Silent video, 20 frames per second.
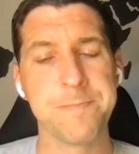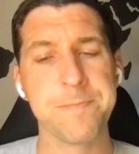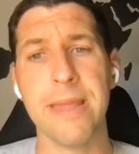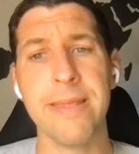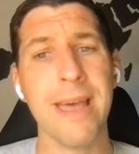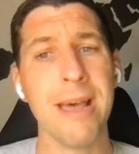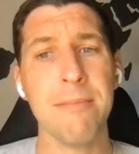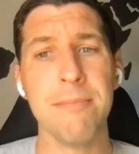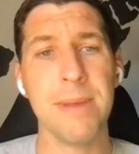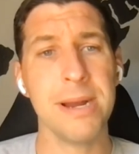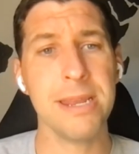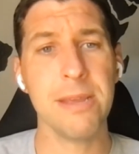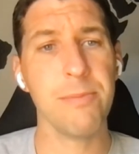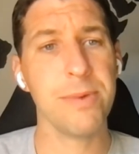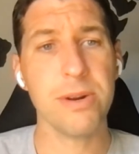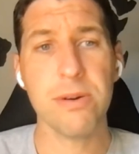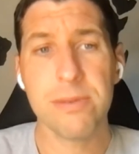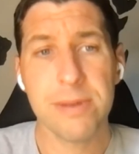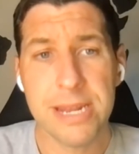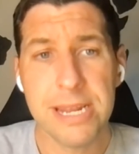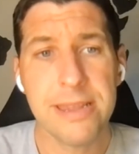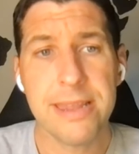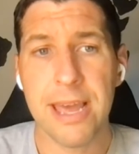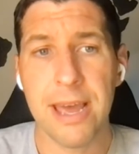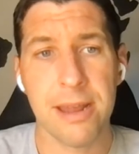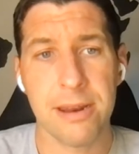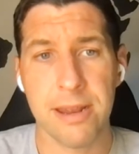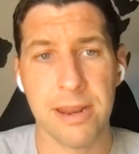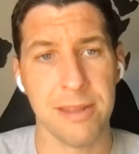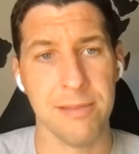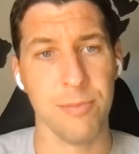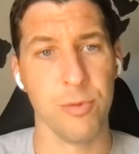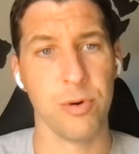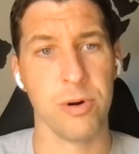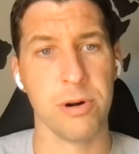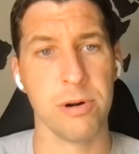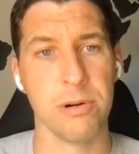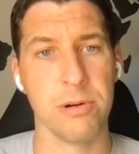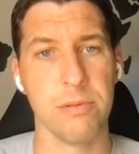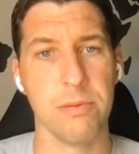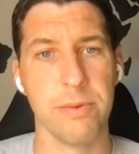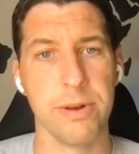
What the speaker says: And that money, we don't need that anymore.